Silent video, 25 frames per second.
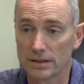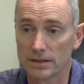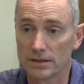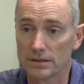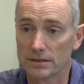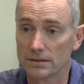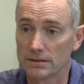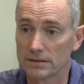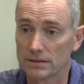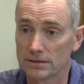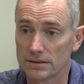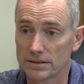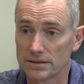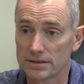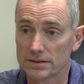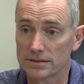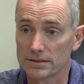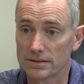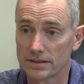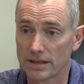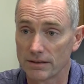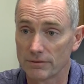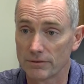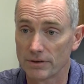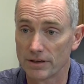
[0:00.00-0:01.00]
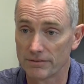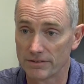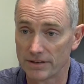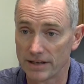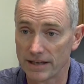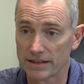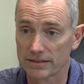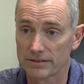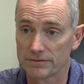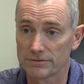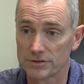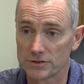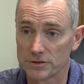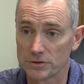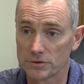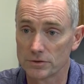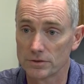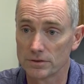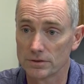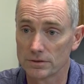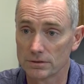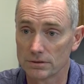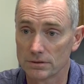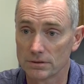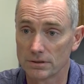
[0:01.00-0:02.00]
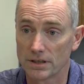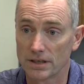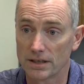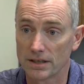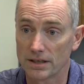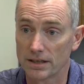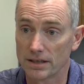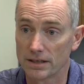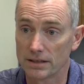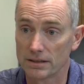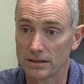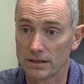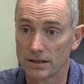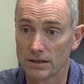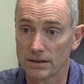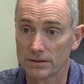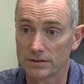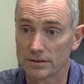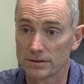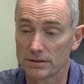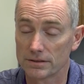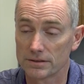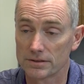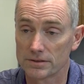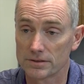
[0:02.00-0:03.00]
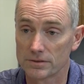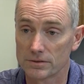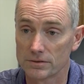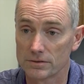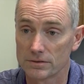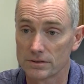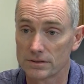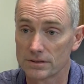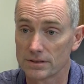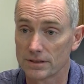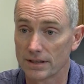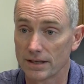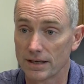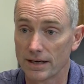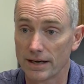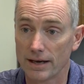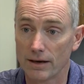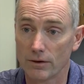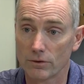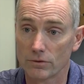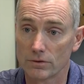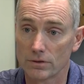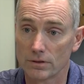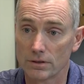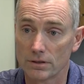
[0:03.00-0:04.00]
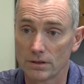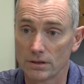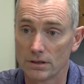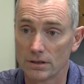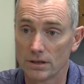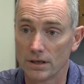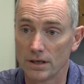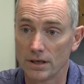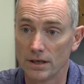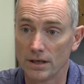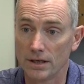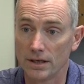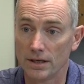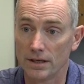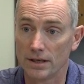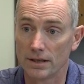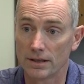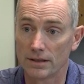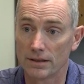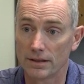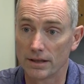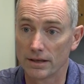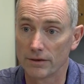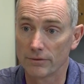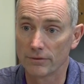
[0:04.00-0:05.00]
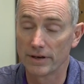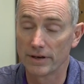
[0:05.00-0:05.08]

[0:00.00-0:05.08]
in, this is that we have an active shooter, and I yelled at the students to get out. They